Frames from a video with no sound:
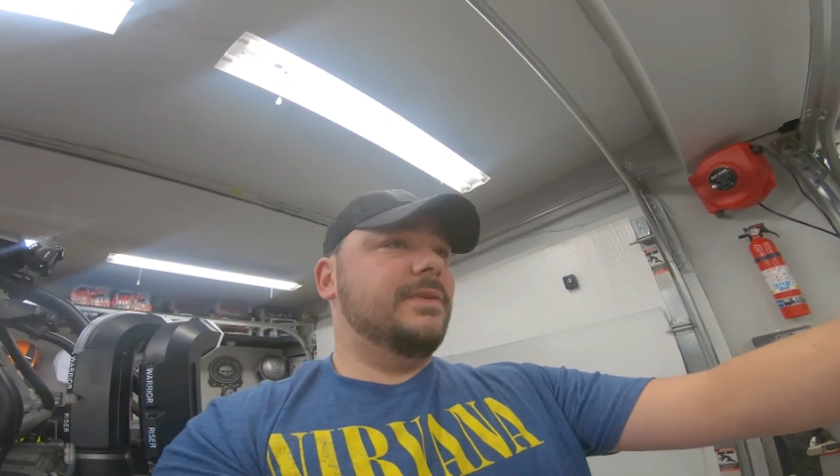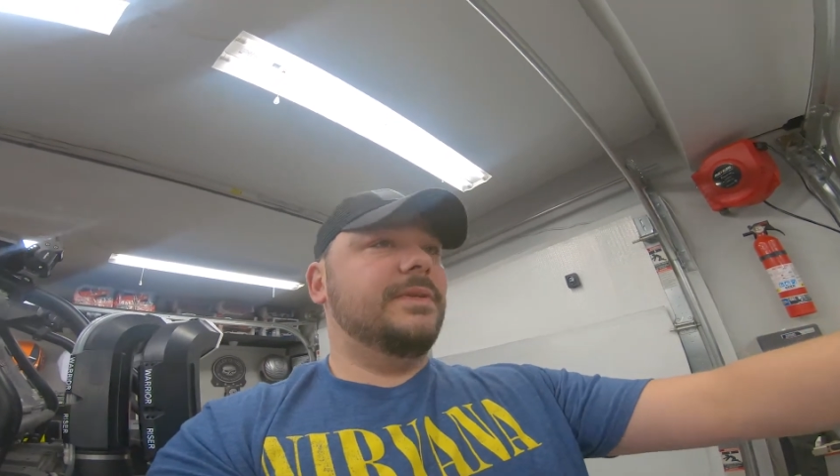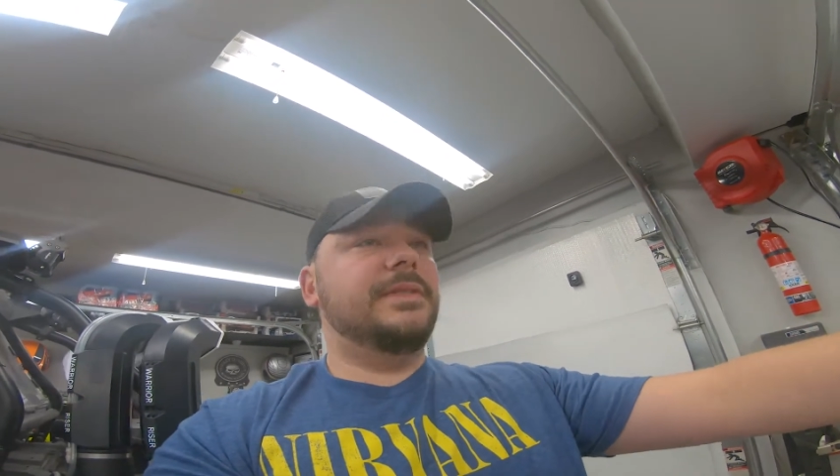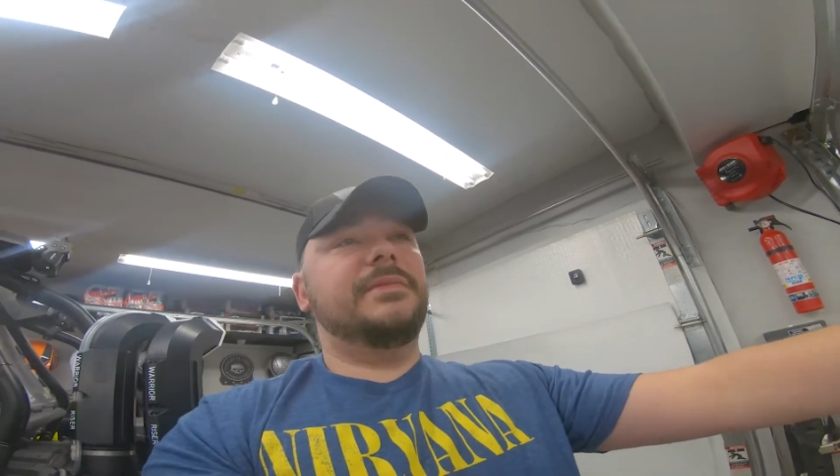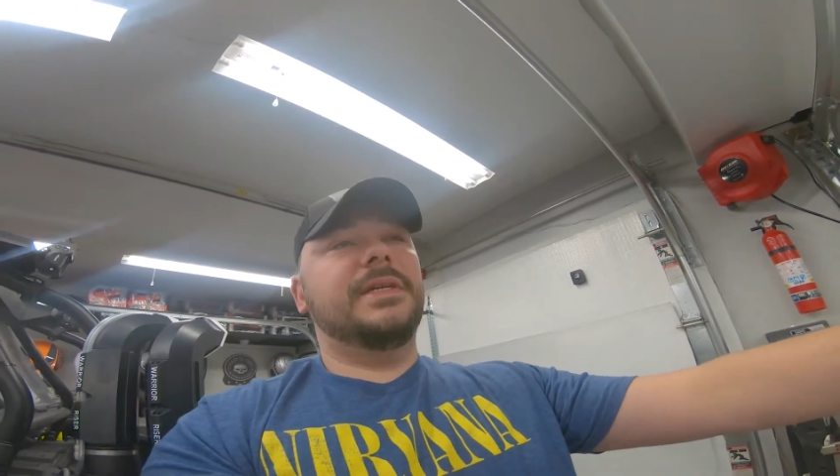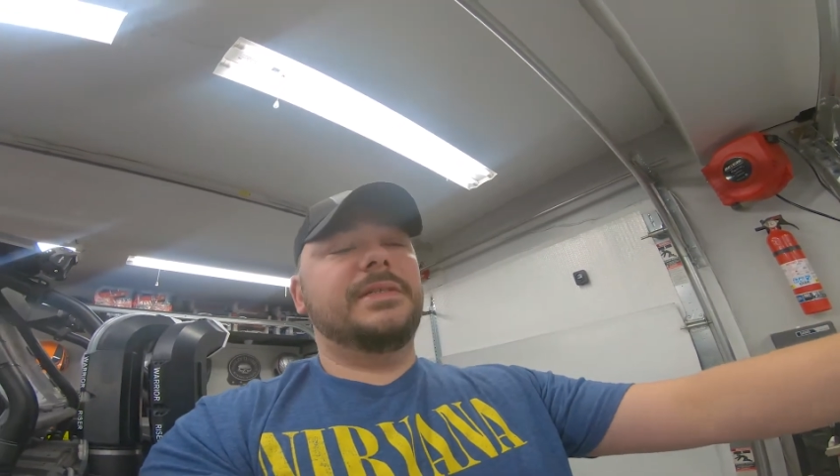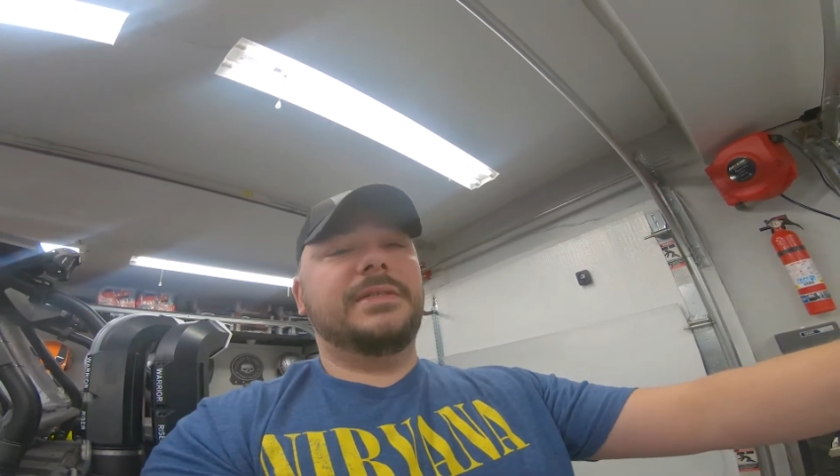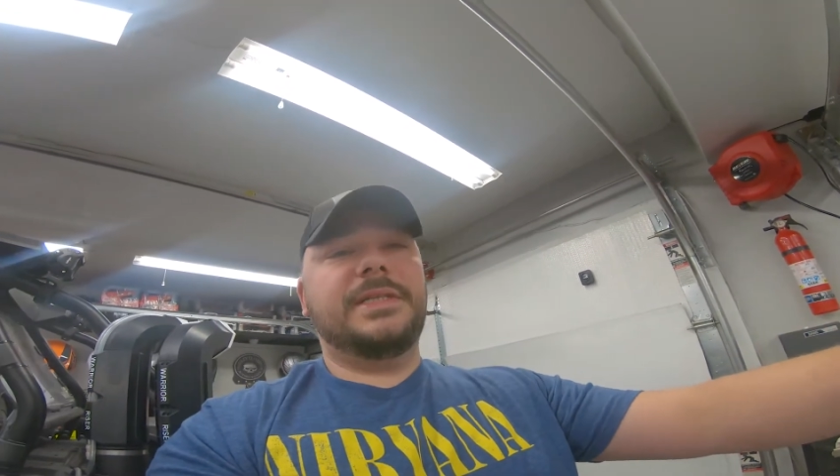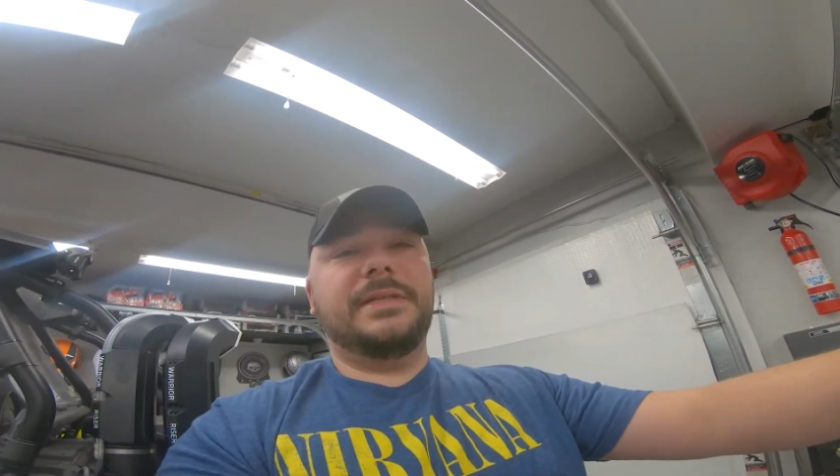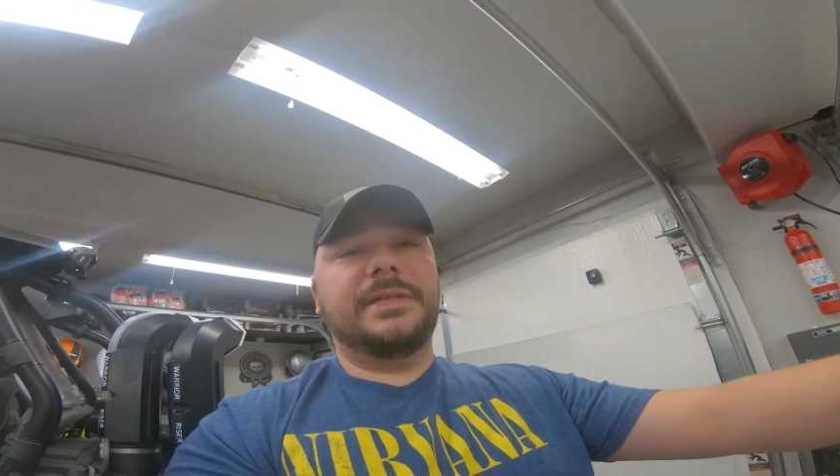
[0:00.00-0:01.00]
so it
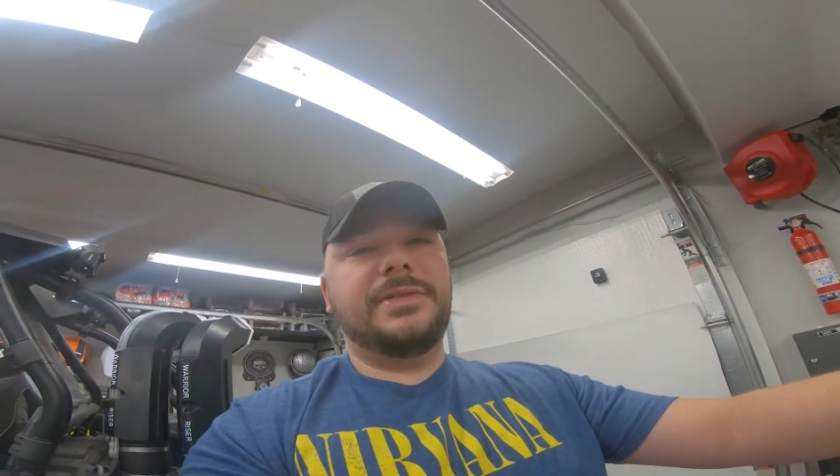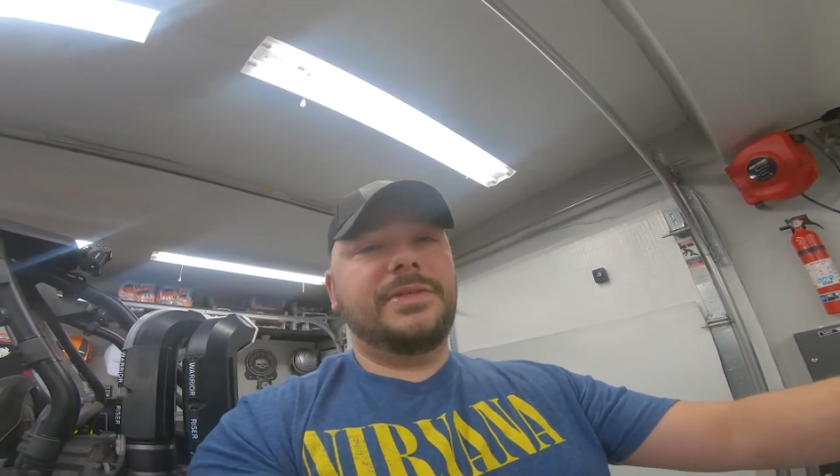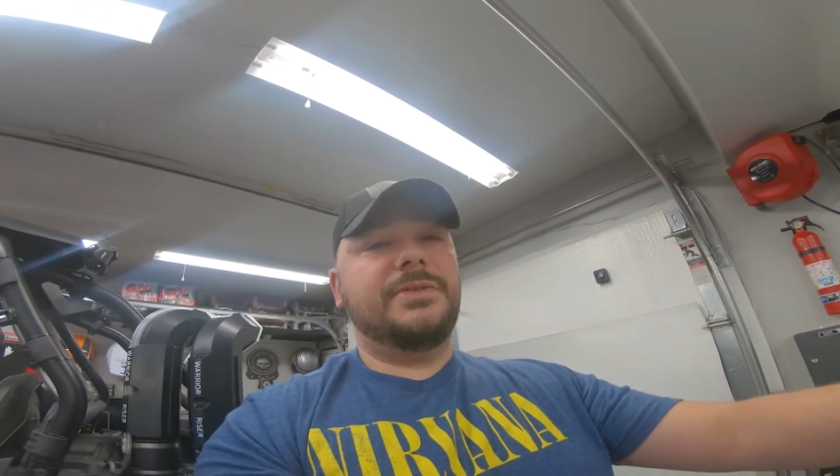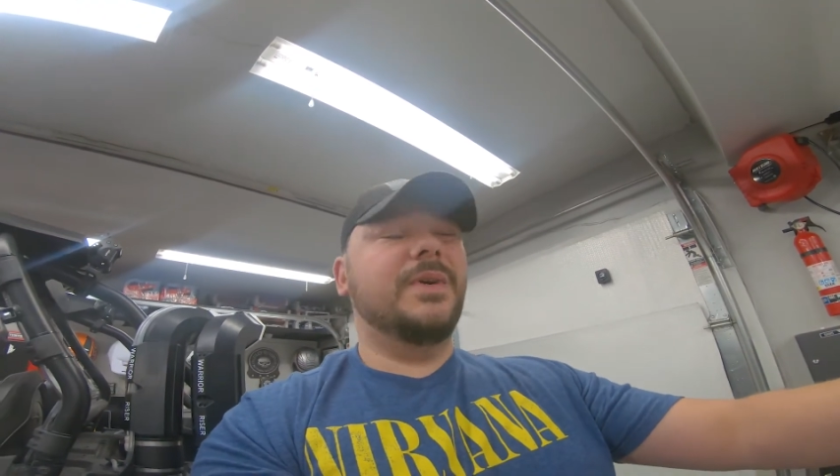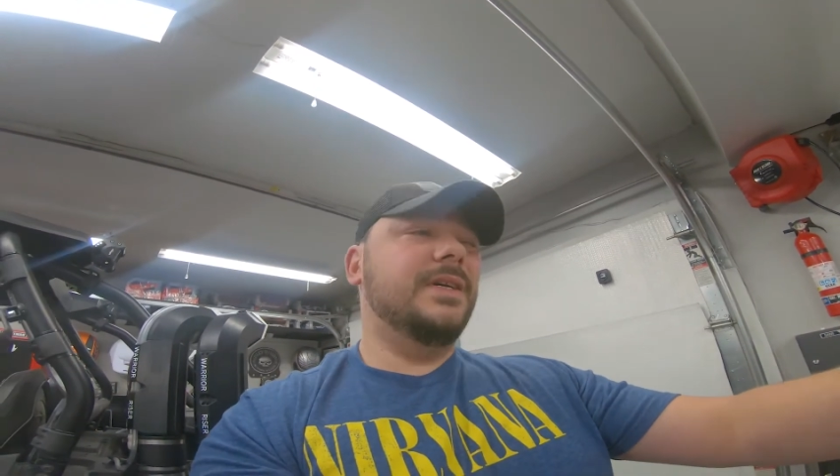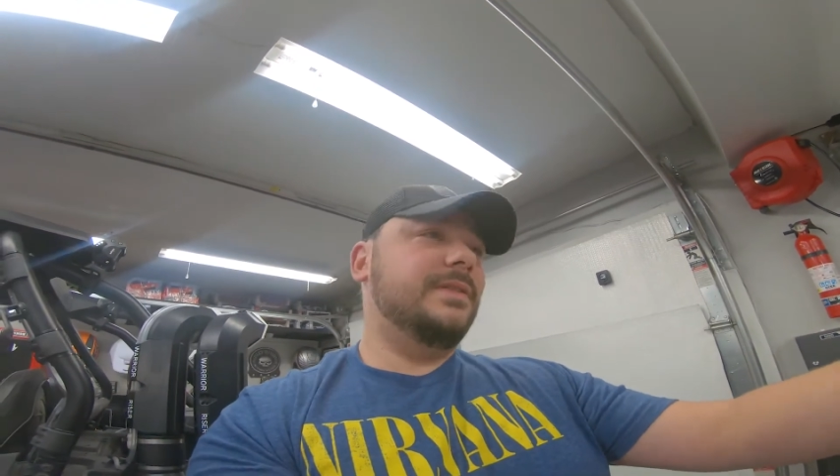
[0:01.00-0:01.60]
doesn't sound like well,